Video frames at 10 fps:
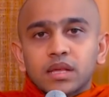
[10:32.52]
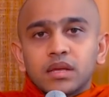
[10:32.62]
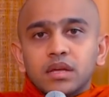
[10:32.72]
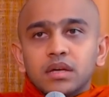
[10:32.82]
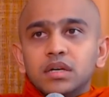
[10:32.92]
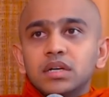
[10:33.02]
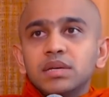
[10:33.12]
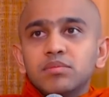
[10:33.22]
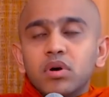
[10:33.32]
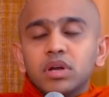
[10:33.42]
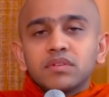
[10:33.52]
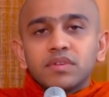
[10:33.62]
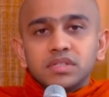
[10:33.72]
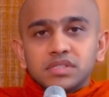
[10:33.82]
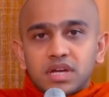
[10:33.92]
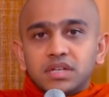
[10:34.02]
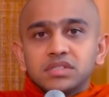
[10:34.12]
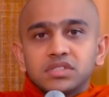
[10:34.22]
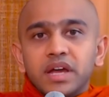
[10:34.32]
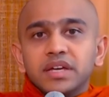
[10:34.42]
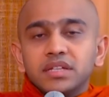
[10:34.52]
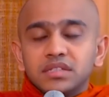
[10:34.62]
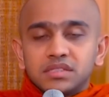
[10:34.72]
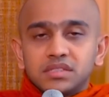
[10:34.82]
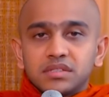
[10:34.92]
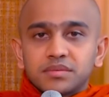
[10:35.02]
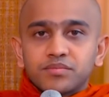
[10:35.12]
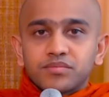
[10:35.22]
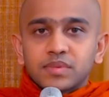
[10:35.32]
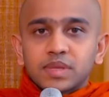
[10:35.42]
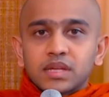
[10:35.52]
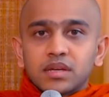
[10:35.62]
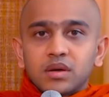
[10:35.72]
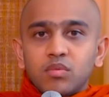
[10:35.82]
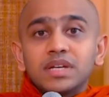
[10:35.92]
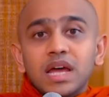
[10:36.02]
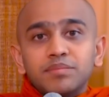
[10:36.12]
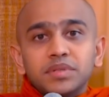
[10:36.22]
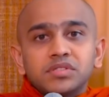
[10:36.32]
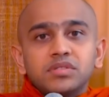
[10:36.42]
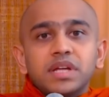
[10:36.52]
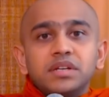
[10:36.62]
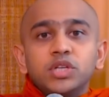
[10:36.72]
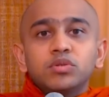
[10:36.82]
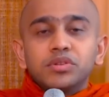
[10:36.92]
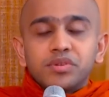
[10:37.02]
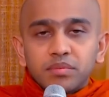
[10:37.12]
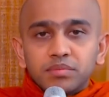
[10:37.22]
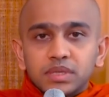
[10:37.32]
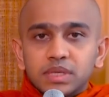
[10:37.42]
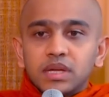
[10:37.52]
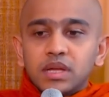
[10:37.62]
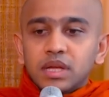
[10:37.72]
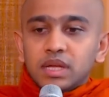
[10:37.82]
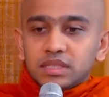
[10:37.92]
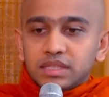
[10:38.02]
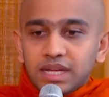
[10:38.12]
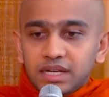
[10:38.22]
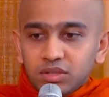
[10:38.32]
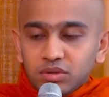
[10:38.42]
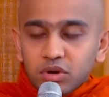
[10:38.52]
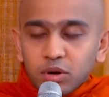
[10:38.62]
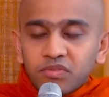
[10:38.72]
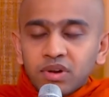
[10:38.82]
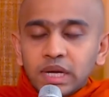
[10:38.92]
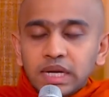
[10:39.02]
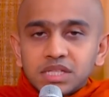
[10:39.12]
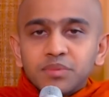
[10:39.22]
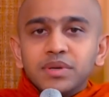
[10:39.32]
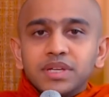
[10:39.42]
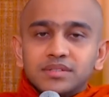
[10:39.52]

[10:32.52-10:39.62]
Early morning when sun shines. What happens to that dewdrop? That dewdrop will disappear.